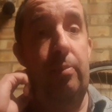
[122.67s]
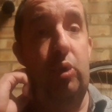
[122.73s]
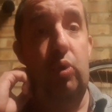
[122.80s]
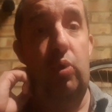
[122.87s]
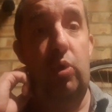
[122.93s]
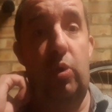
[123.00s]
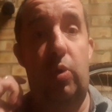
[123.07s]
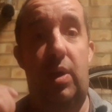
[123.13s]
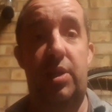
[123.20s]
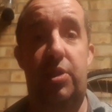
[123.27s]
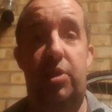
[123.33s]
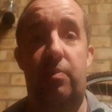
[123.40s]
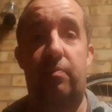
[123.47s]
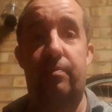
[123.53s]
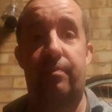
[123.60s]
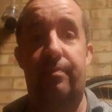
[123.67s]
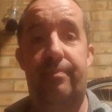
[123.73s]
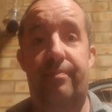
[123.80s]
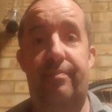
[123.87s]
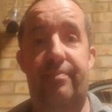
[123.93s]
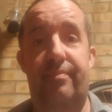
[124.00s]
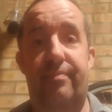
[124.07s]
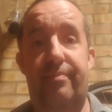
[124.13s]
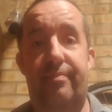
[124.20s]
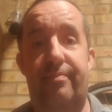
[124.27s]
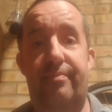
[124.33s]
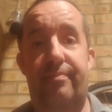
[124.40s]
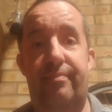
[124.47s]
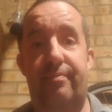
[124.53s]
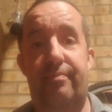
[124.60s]
important question.
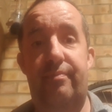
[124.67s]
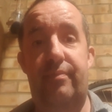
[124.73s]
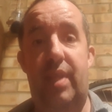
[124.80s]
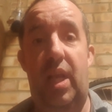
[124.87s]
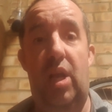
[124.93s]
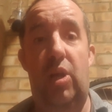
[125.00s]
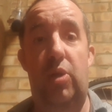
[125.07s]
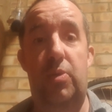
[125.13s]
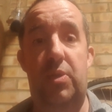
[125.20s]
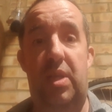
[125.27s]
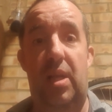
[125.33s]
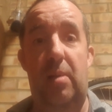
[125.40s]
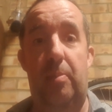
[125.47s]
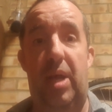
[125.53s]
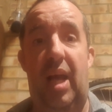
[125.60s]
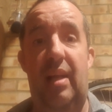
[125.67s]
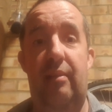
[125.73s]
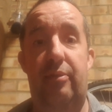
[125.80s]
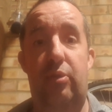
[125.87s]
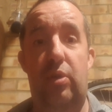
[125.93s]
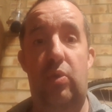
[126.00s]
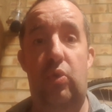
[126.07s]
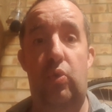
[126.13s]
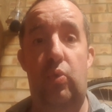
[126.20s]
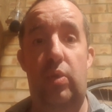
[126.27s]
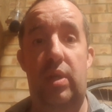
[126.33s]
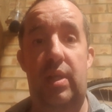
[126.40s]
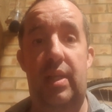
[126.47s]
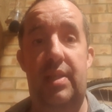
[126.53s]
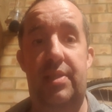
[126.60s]
Who's going to pay for all
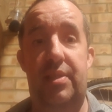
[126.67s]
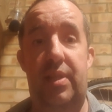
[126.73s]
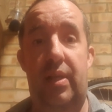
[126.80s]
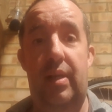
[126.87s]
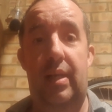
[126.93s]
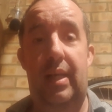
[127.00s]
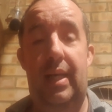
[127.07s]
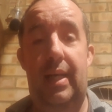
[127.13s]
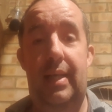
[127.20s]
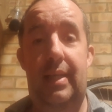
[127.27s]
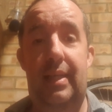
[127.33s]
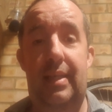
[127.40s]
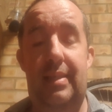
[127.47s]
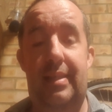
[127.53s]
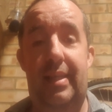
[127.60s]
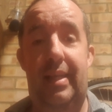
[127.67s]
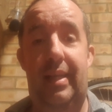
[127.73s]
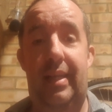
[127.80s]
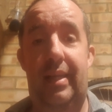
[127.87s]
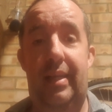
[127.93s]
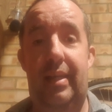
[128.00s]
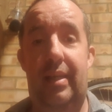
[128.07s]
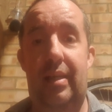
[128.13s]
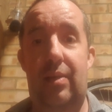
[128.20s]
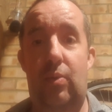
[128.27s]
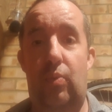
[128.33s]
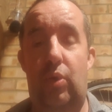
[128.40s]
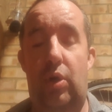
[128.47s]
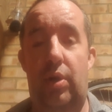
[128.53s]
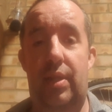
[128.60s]
of this? You see,
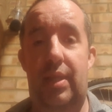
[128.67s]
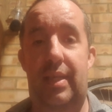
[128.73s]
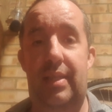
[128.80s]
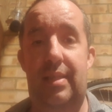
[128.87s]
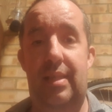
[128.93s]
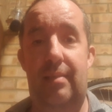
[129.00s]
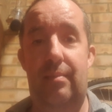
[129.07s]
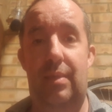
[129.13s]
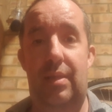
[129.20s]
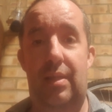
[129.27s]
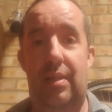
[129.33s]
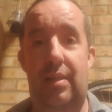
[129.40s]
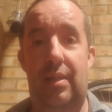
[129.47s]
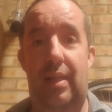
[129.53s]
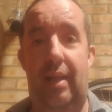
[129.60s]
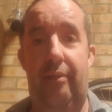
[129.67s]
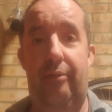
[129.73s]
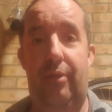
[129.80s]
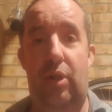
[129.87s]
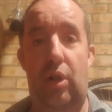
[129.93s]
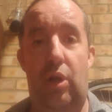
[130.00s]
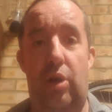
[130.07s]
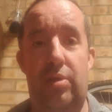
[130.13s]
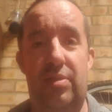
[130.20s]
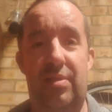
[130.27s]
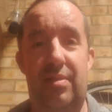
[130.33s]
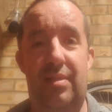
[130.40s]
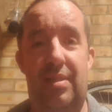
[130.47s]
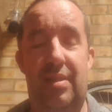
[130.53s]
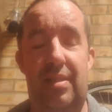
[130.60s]
what these left
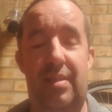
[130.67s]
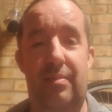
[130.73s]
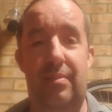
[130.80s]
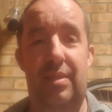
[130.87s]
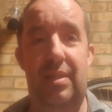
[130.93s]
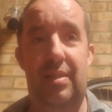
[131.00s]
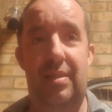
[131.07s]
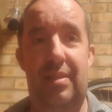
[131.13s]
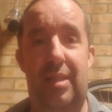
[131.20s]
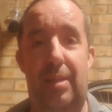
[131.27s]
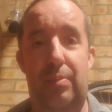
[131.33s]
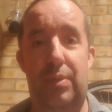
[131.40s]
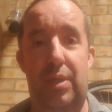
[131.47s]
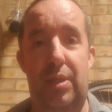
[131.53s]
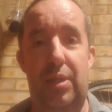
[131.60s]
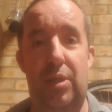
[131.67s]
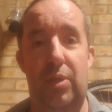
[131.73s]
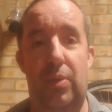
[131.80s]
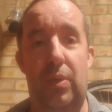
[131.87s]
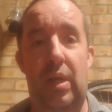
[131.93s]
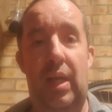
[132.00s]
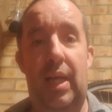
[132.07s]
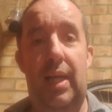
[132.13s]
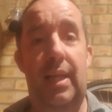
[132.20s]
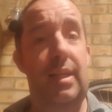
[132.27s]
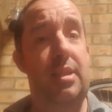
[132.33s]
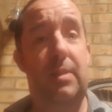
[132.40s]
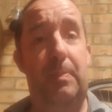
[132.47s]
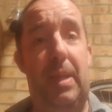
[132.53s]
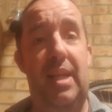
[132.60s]
lots seem to do
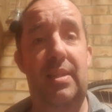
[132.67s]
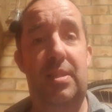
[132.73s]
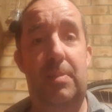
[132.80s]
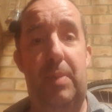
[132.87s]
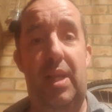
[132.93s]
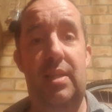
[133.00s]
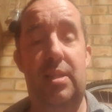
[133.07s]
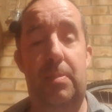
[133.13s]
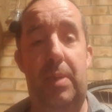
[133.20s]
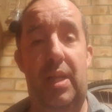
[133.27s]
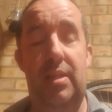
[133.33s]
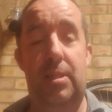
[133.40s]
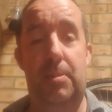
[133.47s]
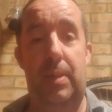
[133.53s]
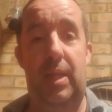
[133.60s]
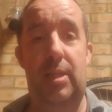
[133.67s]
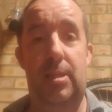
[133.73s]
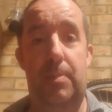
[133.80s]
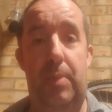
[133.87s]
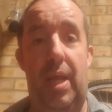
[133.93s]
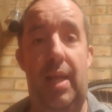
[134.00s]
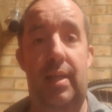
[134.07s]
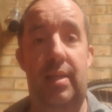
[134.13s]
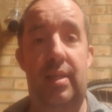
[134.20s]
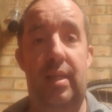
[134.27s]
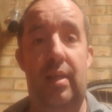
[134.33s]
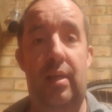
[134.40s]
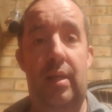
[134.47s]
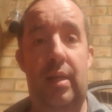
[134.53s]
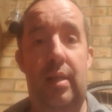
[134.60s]
is spend,
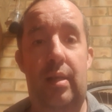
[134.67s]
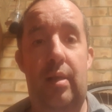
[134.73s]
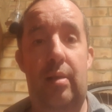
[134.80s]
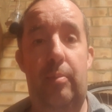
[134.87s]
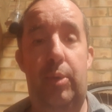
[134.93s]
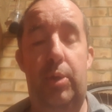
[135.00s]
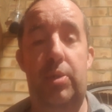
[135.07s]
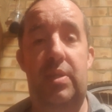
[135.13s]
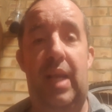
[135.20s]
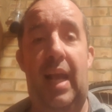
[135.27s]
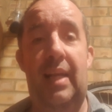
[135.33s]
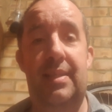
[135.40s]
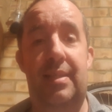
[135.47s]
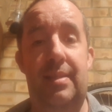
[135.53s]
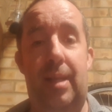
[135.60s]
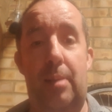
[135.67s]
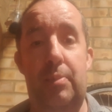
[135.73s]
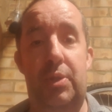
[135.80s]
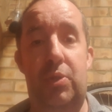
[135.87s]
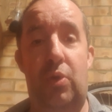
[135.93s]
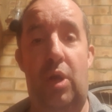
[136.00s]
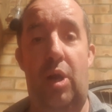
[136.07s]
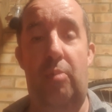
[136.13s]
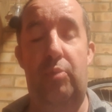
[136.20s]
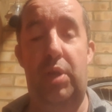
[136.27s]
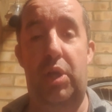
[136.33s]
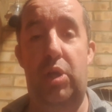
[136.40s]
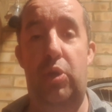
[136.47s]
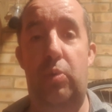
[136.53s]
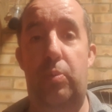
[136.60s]
put taxes up to try and
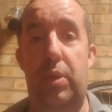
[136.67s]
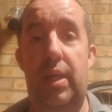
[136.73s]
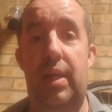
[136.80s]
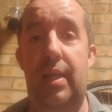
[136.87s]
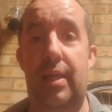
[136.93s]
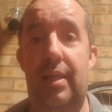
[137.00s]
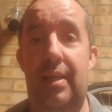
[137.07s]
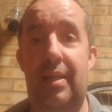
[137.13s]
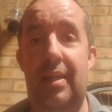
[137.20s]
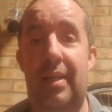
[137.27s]
recoup it.